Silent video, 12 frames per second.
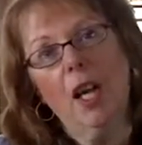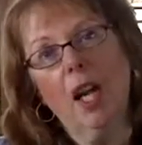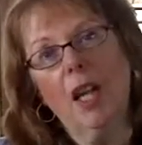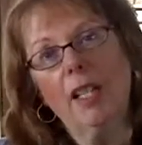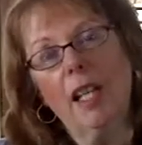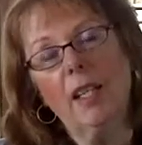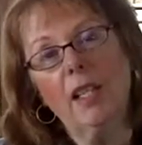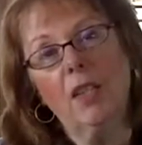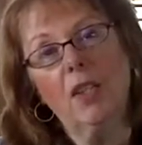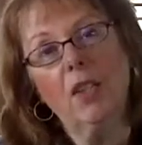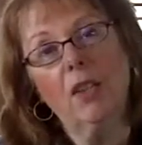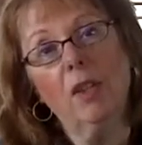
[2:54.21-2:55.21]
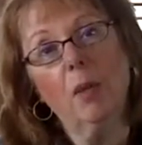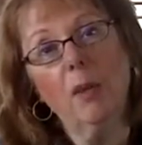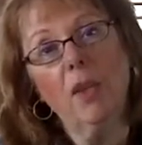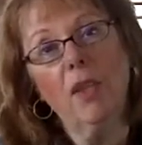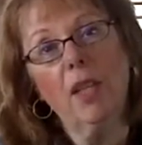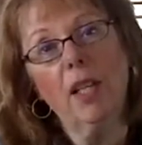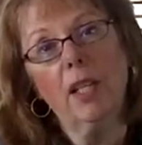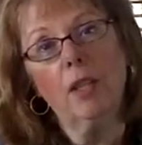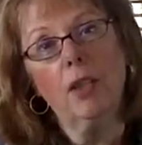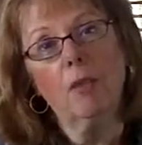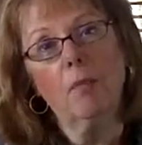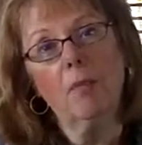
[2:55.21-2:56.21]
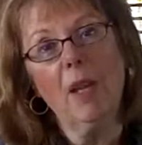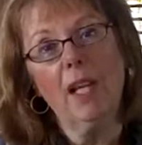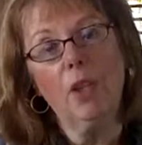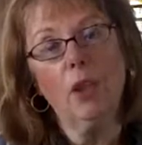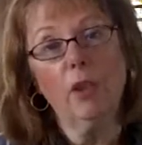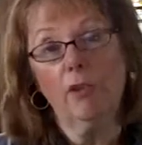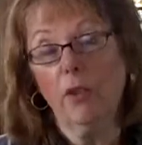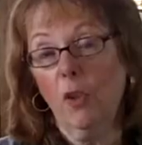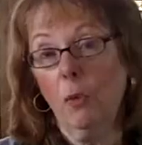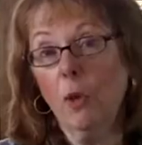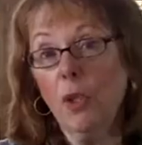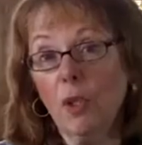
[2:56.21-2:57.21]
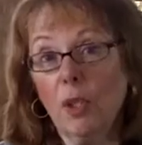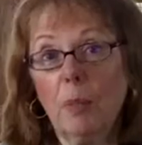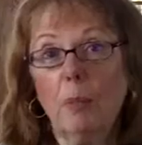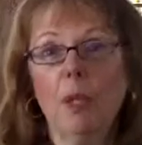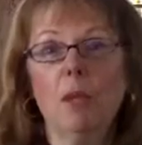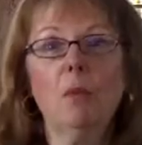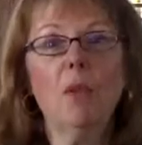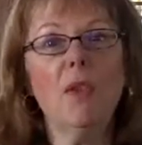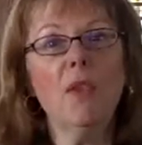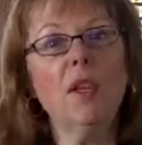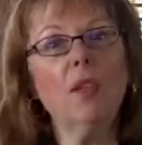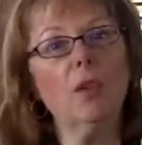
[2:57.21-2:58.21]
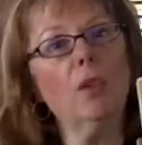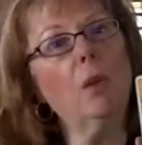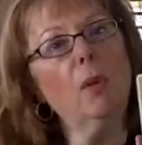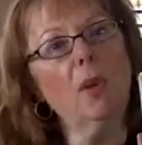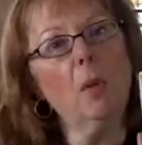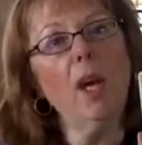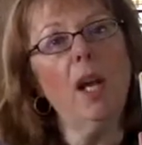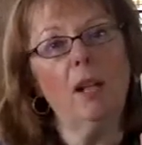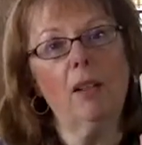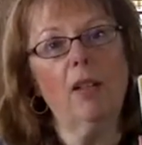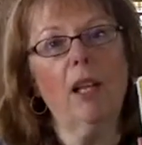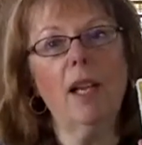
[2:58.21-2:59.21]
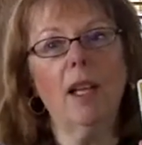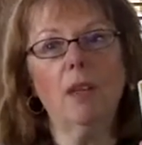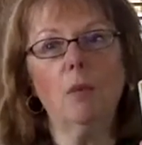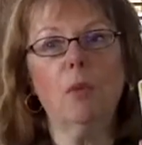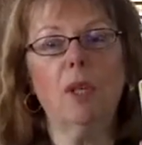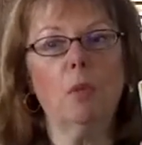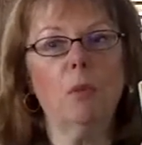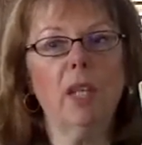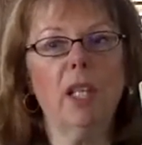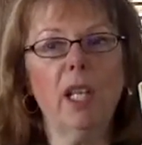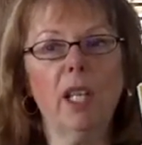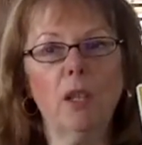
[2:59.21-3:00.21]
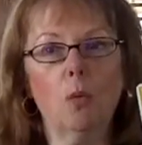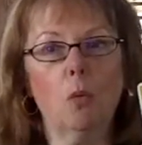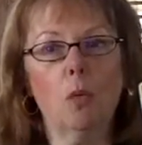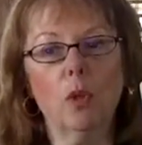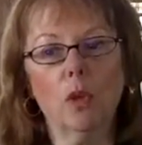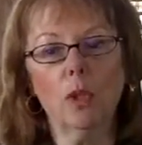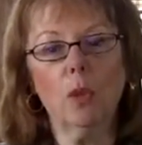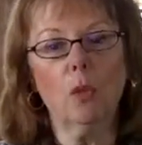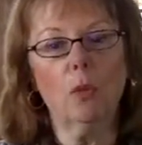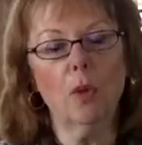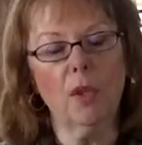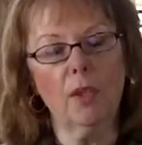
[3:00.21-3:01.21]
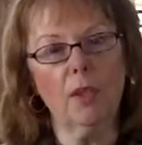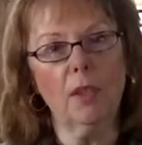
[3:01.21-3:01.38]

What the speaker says: not necessarily when things make a turn for the worse, but when things are going well, and when we can work with